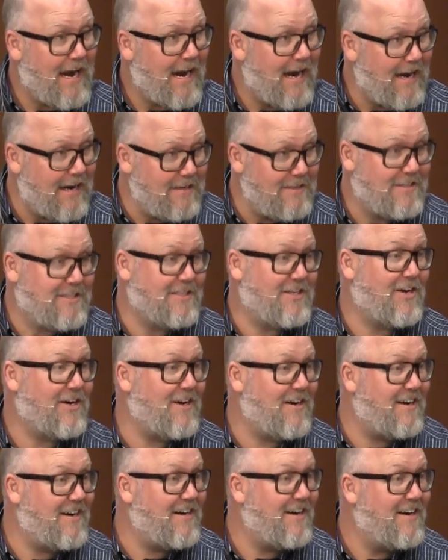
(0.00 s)

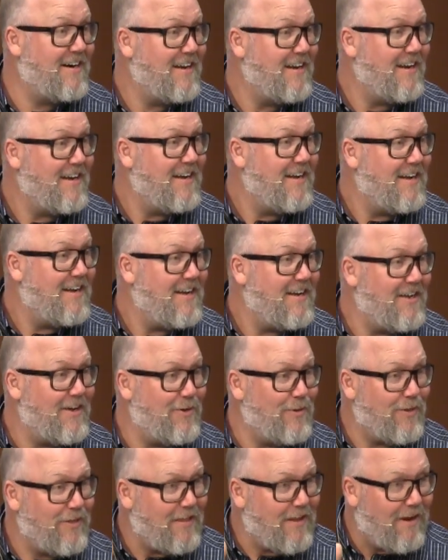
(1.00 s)
answer.
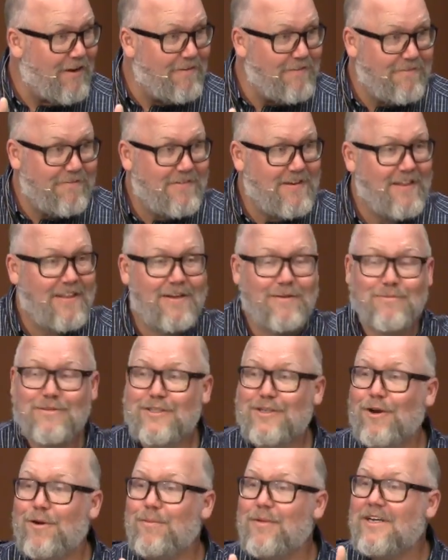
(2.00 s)
You loved them
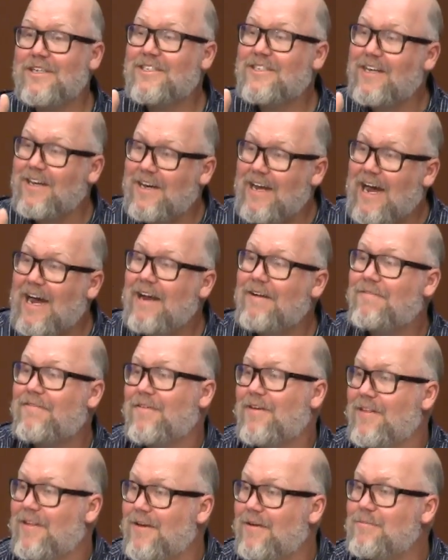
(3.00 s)
so much to die
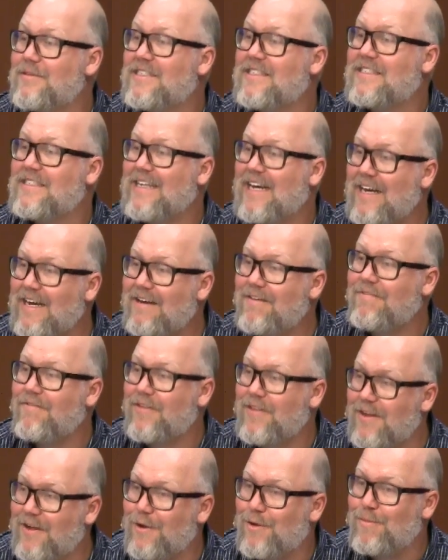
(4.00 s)
for them,
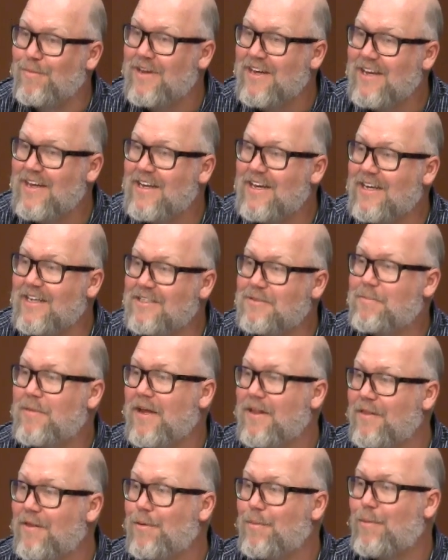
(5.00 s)
save them, has
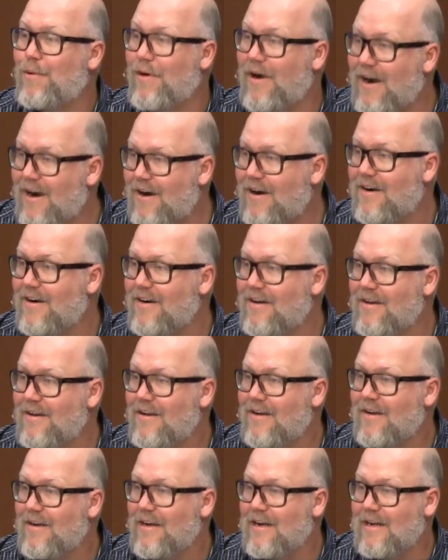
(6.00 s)
been the prayer.
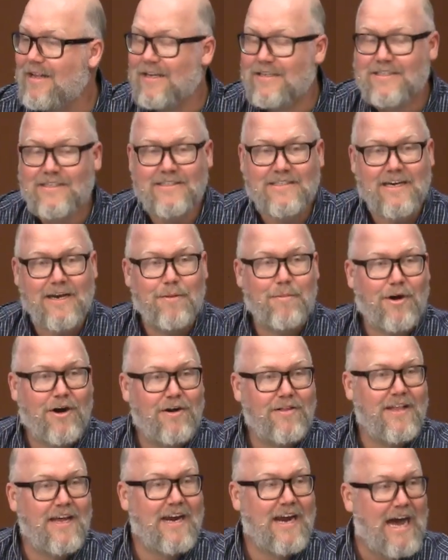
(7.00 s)
And that's the same
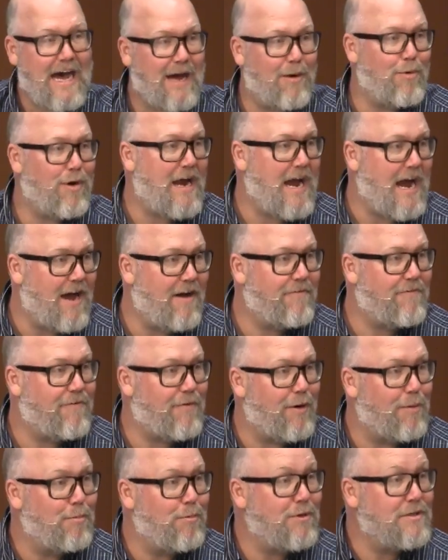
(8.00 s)
heart that God would have
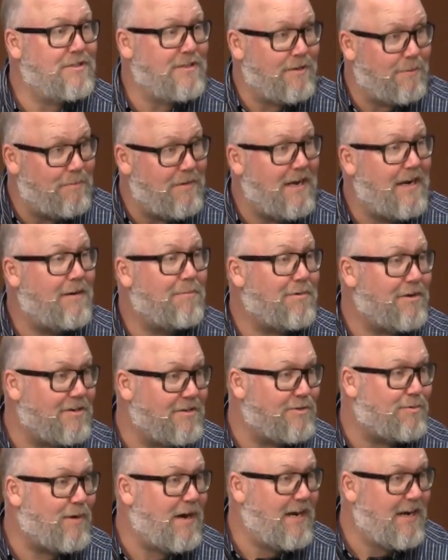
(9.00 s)
for our Muslim
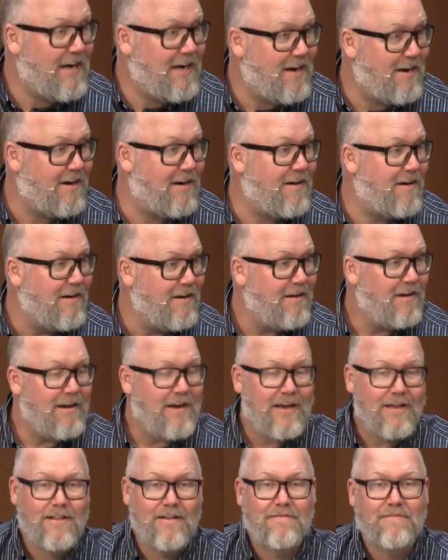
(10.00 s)
neighbors right here
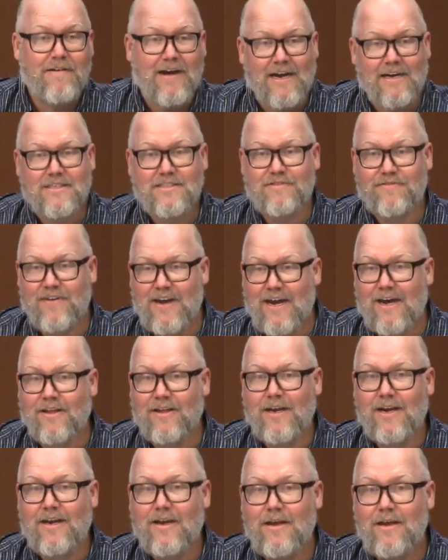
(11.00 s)
in the Fox
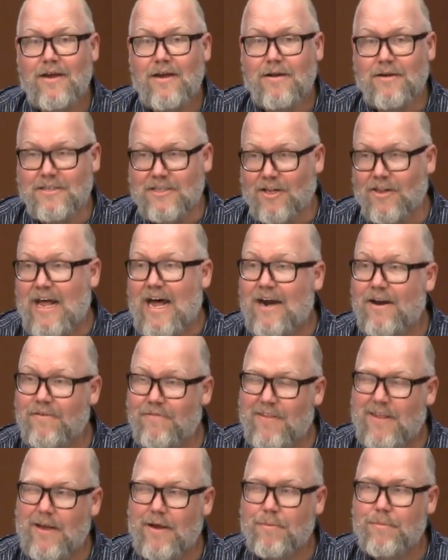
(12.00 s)
Valley. Because a lot
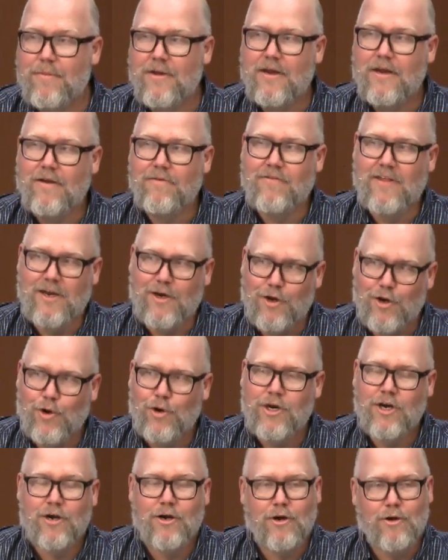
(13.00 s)
of them, if they know
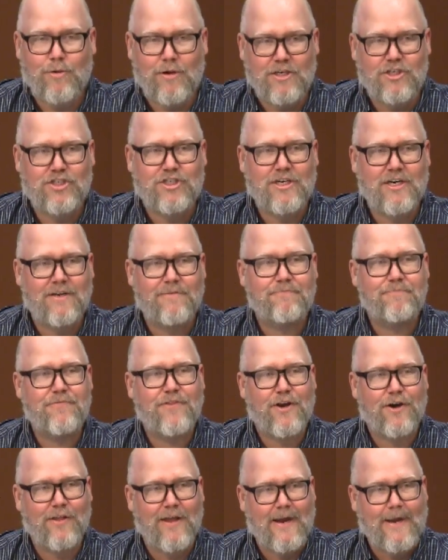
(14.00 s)
you're a Christian,
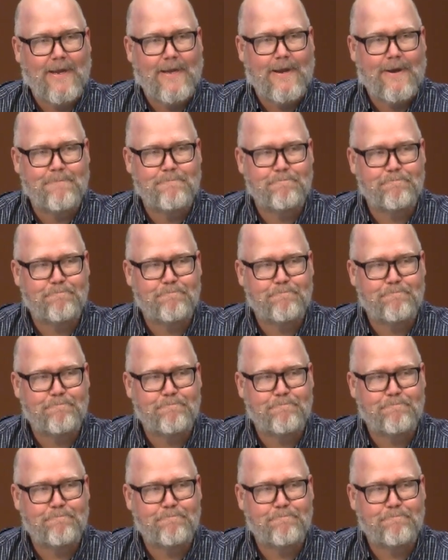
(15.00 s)
they're like, yep,